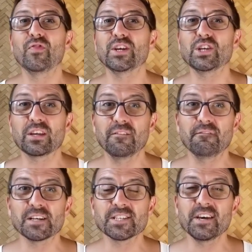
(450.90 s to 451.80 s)
that you
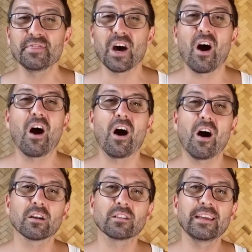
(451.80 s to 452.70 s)
can visit that
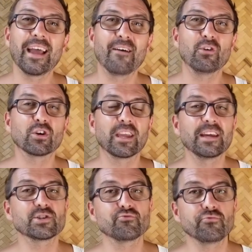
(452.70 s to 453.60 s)
hardly ever
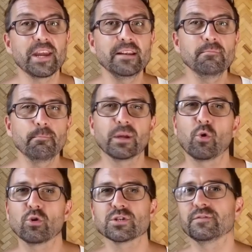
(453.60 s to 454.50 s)
gets rain
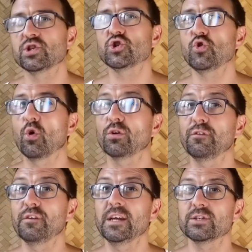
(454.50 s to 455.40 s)
because of its
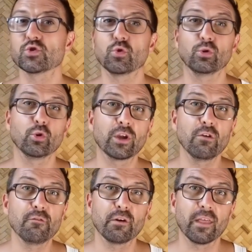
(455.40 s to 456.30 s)
geography, so
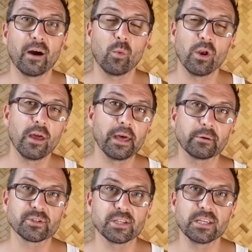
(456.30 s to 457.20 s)
look out for that one
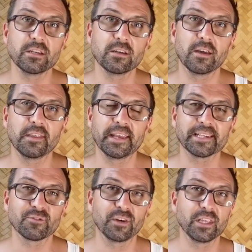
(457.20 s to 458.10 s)
and I'll see you in the
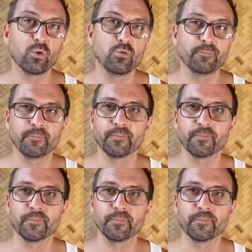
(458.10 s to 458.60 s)
next video.